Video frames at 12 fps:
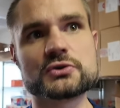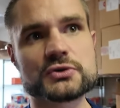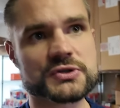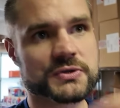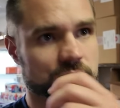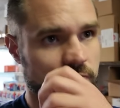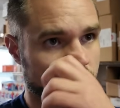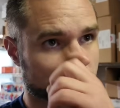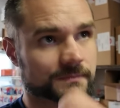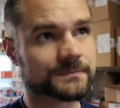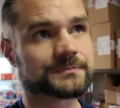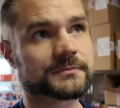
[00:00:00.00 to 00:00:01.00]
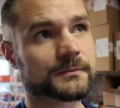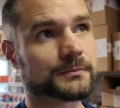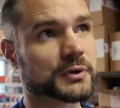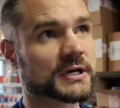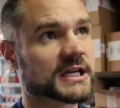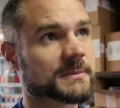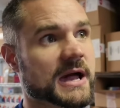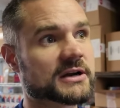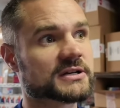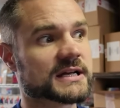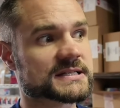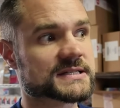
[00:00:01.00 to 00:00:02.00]
used to print
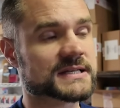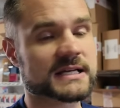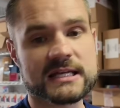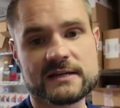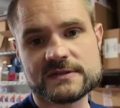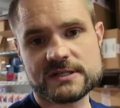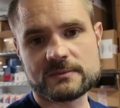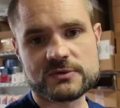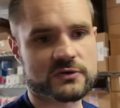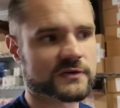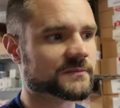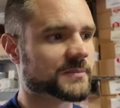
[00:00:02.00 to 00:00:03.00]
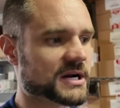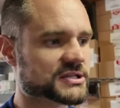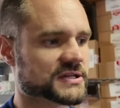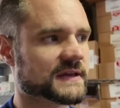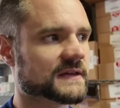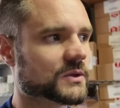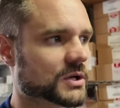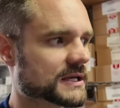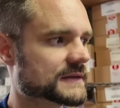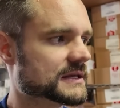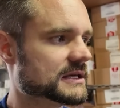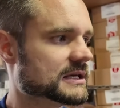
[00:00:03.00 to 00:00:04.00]
commander decks is they'd give some sort of budget. They'd look
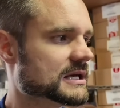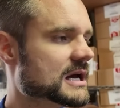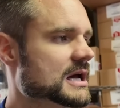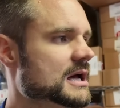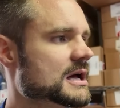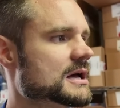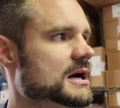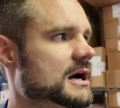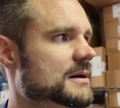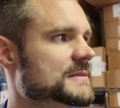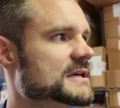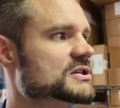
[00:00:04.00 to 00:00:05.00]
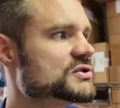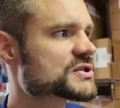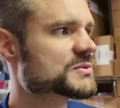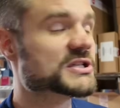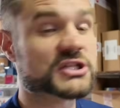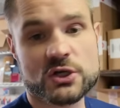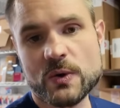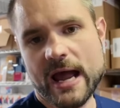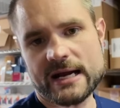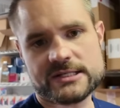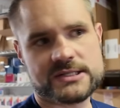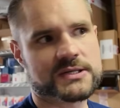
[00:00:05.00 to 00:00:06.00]
at the, they usually would
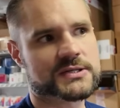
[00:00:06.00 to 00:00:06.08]
2x.